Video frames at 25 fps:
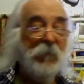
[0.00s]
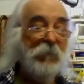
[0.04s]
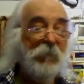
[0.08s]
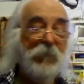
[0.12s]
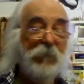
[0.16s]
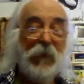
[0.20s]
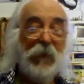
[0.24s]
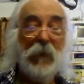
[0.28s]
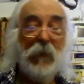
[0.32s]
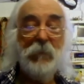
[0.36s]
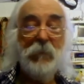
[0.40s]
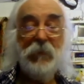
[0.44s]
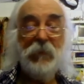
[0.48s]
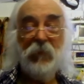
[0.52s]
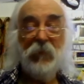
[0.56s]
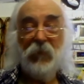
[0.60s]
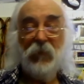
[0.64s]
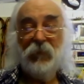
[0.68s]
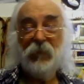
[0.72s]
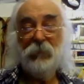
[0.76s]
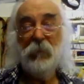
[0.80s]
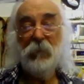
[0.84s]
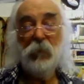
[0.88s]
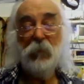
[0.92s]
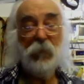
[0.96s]

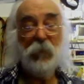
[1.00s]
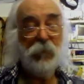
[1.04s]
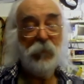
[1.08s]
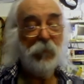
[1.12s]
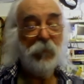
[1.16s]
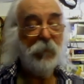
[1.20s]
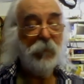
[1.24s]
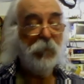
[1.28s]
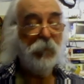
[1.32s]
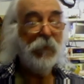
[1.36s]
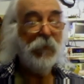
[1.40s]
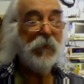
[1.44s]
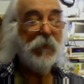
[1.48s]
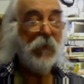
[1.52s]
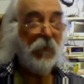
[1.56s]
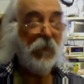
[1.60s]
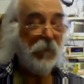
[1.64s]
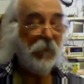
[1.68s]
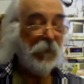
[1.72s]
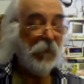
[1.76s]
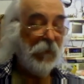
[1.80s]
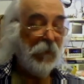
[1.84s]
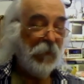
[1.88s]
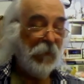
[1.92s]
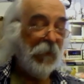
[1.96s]
Fabulous. We call
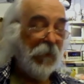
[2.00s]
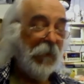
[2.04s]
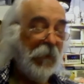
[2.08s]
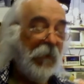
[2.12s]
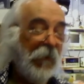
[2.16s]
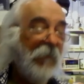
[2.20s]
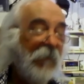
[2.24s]
it, I've